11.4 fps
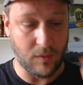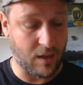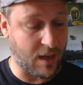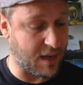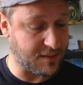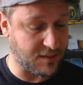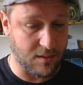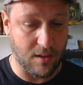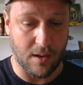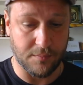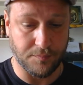it is
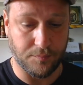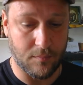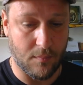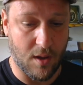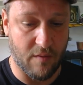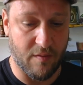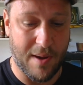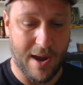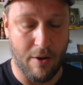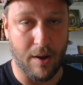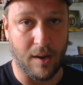not
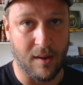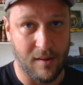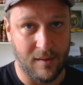overpowering.